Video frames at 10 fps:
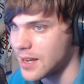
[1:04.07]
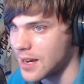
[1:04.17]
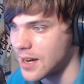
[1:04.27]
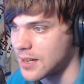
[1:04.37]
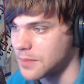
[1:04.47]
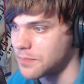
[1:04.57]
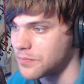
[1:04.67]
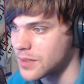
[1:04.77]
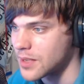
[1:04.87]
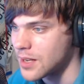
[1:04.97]
Um,
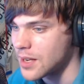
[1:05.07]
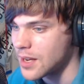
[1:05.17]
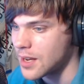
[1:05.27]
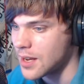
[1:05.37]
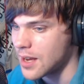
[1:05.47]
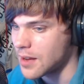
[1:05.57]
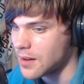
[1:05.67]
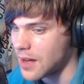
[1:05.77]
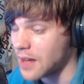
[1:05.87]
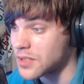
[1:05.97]

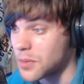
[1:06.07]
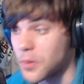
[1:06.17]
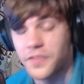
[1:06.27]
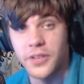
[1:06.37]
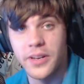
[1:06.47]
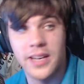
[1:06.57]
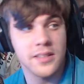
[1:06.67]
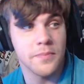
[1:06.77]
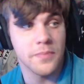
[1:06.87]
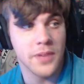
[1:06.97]
have someone for you guys
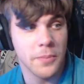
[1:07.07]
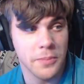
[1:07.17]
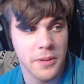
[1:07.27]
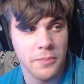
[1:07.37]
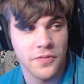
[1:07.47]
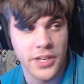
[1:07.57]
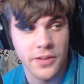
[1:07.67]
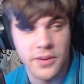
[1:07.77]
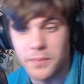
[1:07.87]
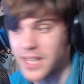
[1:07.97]
to, a couple people for
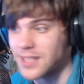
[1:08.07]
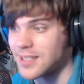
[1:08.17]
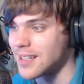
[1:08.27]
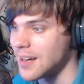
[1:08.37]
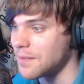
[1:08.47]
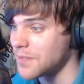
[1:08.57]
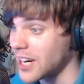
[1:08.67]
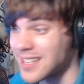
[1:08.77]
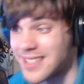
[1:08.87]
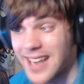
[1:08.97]
you to meet. I'm
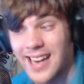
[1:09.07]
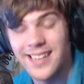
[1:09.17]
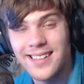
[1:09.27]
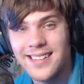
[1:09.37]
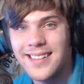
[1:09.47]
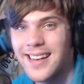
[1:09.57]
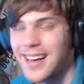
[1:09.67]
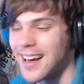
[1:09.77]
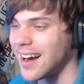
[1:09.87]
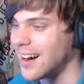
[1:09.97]
very excited.
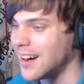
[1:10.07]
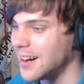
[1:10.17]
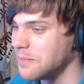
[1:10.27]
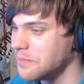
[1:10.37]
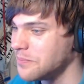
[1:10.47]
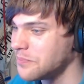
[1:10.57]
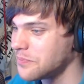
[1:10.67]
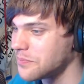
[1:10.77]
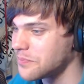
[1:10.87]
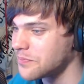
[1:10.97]
Um,
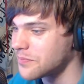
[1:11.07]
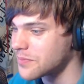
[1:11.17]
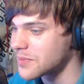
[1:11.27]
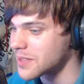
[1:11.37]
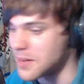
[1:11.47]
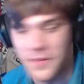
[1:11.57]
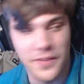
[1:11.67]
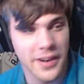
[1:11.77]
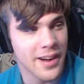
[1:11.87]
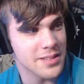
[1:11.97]
gonna be
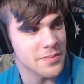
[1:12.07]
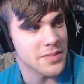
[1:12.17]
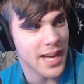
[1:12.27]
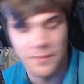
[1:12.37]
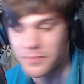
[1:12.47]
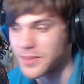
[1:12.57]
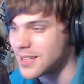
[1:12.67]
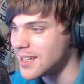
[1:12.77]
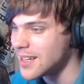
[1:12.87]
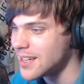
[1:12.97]
very awesome time.
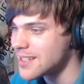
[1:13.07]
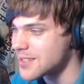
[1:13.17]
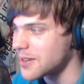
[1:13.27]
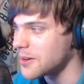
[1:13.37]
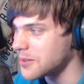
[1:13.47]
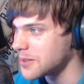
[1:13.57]
So